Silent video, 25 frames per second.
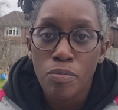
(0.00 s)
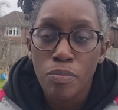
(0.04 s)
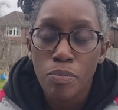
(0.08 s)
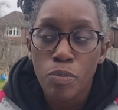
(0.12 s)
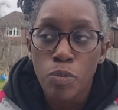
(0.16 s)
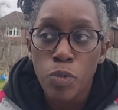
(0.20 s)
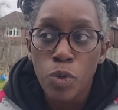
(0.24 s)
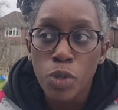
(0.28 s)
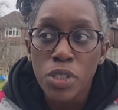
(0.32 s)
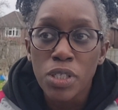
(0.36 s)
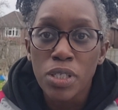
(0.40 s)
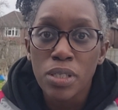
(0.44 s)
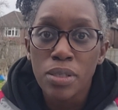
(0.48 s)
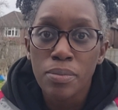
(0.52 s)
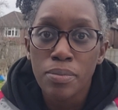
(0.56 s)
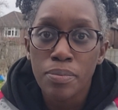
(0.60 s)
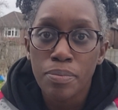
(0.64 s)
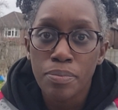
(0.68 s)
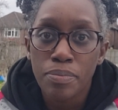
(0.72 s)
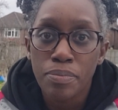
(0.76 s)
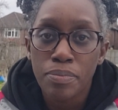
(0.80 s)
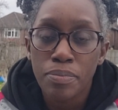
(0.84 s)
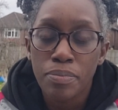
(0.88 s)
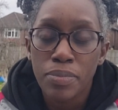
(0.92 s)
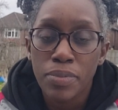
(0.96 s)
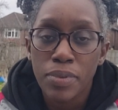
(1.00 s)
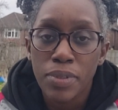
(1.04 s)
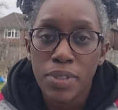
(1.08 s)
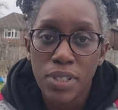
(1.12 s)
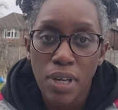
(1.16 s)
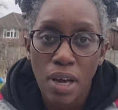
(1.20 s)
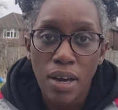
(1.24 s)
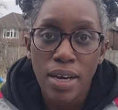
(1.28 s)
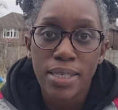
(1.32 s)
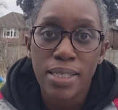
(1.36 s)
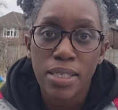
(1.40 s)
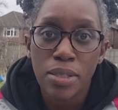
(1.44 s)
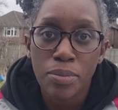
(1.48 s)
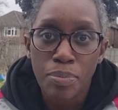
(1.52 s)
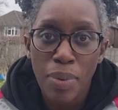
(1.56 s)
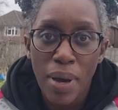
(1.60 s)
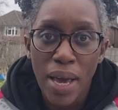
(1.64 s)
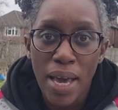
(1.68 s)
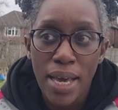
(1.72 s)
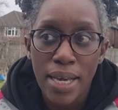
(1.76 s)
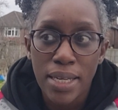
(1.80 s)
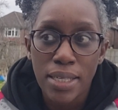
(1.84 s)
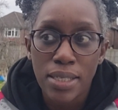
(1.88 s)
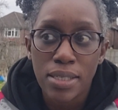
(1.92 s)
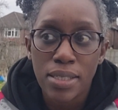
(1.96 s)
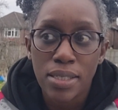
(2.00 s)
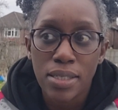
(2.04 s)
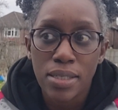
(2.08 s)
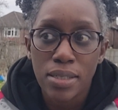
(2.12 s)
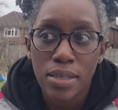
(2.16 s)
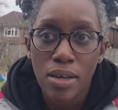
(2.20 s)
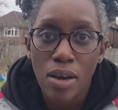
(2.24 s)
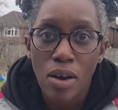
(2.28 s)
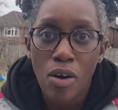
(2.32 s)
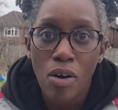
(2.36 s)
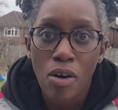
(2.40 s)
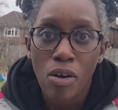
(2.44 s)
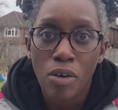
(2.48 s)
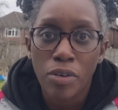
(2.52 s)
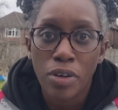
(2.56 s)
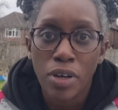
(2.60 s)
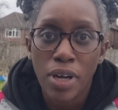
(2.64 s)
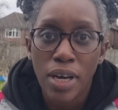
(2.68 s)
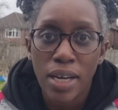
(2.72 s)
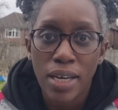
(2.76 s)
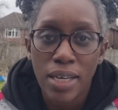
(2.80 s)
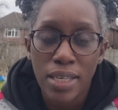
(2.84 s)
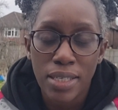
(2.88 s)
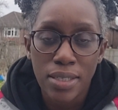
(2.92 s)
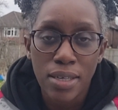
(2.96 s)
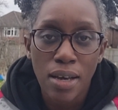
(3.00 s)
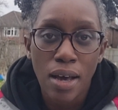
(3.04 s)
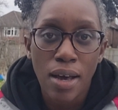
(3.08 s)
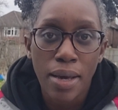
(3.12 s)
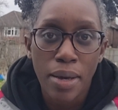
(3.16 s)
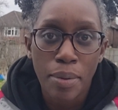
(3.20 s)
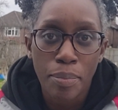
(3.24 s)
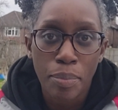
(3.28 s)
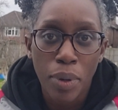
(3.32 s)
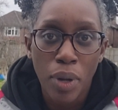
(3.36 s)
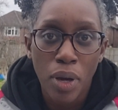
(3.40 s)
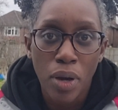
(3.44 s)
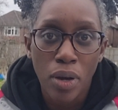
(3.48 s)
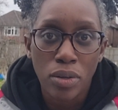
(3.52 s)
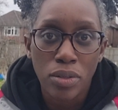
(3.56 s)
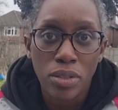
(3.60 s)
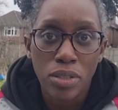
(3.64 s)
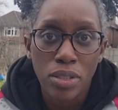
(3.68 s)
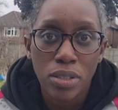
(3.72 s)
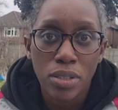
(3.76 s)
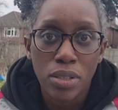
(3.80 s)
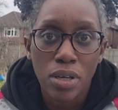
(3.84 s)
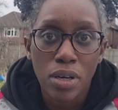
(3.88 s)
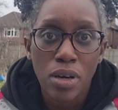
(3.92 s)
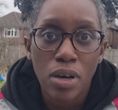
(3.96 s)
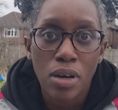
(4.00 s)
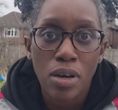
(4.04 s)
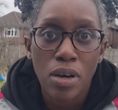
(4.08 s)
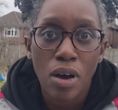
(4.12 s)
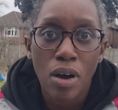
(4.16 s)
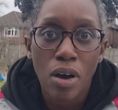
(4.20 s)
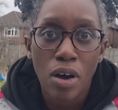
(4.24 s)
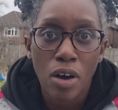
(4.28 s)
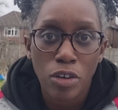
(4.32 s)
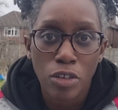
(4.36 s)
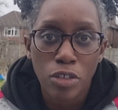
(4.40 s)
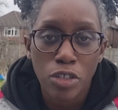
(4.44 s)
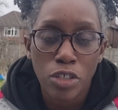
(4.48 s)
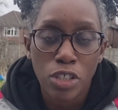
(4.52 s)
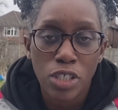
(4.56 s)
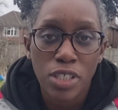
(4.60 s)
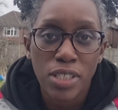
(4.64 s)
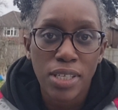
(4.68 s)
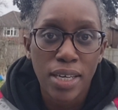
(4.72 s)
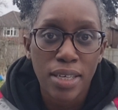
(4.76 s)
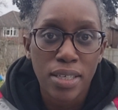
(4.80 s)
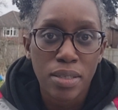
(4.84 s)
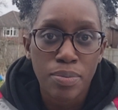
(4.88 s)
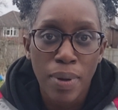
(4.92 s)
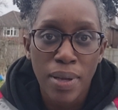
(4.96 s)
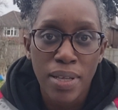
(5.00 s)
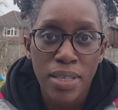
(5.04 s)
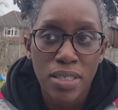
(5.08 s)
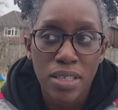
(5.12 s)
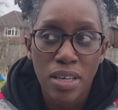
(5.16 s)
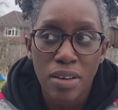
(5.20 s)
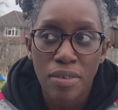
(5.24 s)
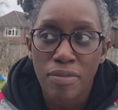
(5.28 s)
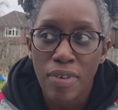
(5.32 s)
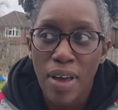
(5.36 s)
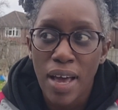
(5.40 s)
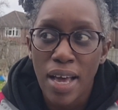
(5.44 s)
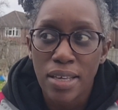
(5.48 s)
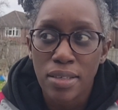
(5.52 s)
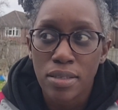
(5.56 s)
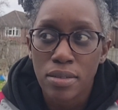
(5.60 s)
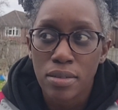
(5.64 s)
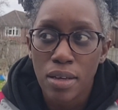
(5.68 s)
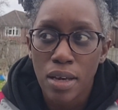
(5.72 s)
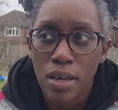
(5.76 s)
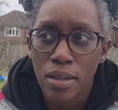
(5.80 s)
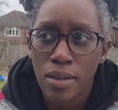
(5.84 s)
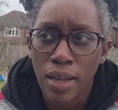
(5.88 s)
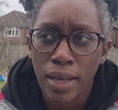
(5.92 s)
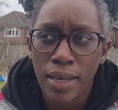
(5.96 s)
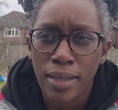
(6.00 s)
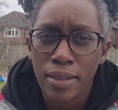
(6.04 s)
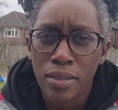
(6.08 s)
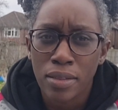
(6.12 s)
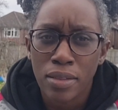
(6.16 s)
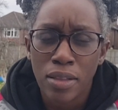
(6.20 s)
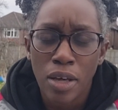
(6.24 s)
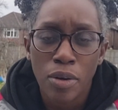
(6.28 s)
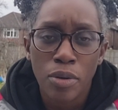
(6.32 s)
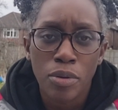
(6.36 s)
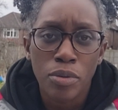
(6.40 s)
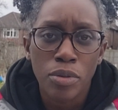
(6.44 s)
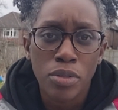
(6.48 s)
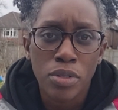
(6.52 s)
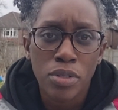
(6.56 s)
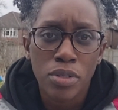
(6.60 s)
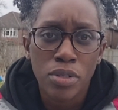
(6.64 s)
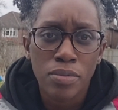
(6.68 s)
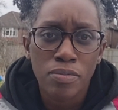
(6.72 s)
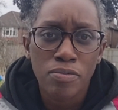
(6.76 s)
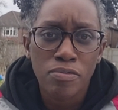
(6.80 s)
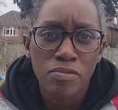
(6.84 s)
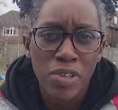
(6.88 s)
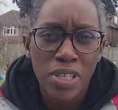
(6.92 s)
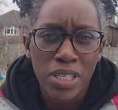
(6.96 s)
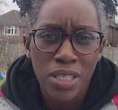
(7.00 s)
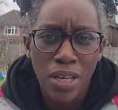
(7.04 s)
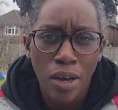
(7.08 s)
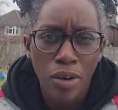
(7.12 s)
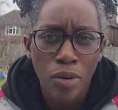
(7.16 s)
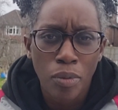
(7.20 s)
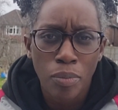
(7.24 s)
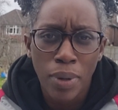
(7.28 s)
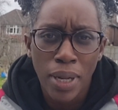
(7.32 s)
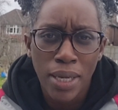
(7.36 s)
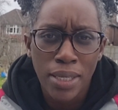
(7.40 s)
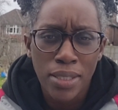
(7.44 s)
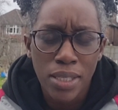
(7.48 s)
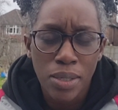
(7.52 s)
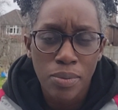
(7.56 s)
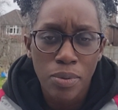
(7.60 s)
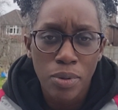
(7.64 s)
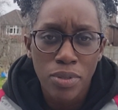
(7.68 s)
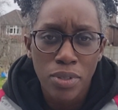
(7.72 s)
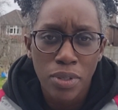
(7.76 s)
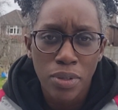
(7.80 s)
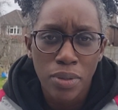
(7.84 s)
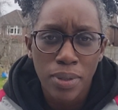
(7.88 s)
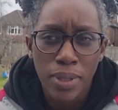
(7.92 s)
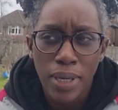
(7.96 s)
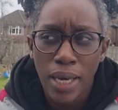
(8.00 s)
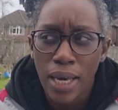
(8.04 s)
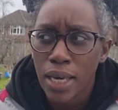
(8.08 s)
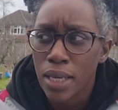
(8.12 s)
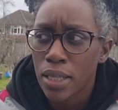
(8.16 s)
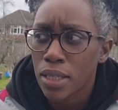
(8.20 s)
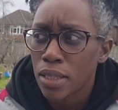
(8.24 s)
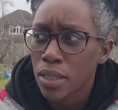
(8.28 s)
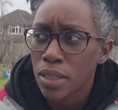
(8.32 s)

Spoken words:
Wooden sided beds on an entire plot are just expensive, and like those recycled plastic ones that you can get,